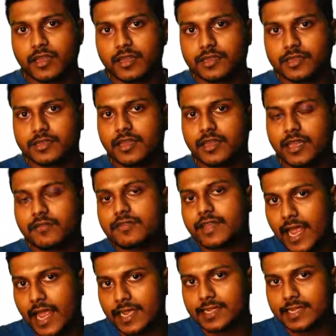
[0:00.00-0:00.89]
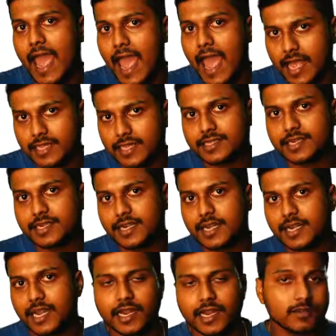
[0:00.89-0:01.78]
If cache has the data,
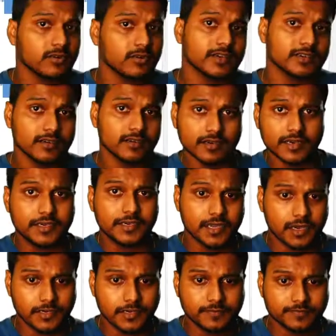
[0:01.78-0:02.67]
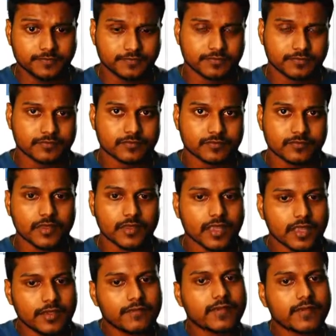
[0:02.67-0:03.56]
it will return.
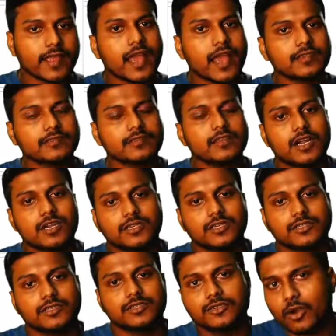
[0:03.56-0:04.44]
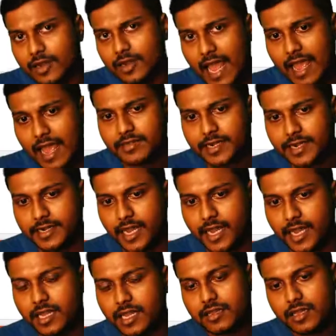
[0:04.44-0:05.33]
If cache do not have the data,
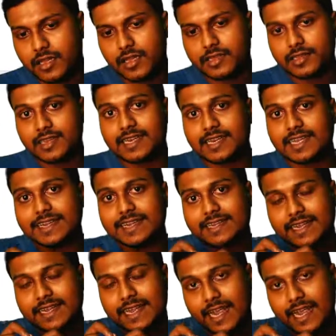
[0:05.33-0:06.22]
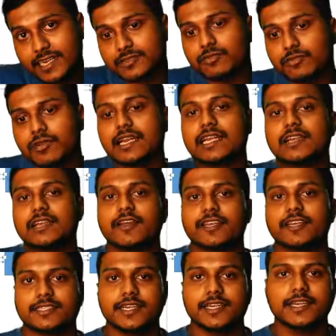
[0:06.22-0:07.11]
then cache will request
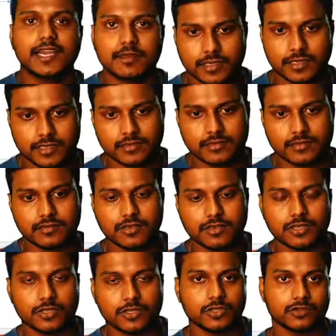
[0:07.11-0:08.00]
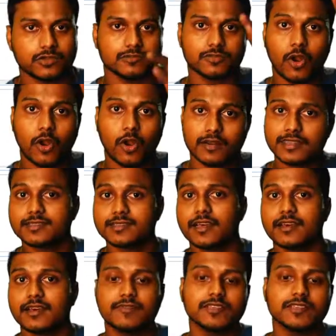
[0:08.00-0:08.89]
database. not the
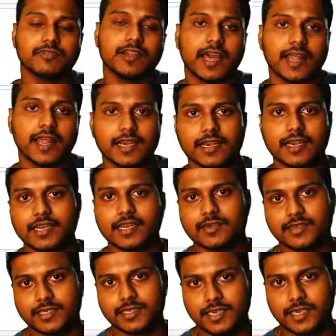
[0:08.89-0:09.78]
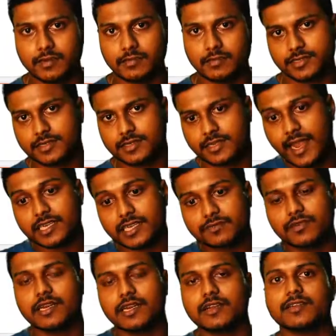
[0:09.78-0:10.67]
service will directly request database. Cache will
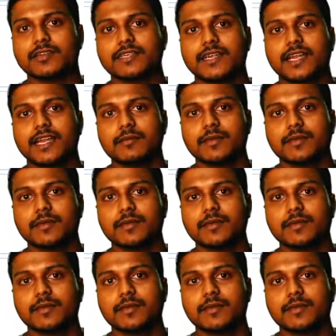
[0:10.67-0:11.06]
request database.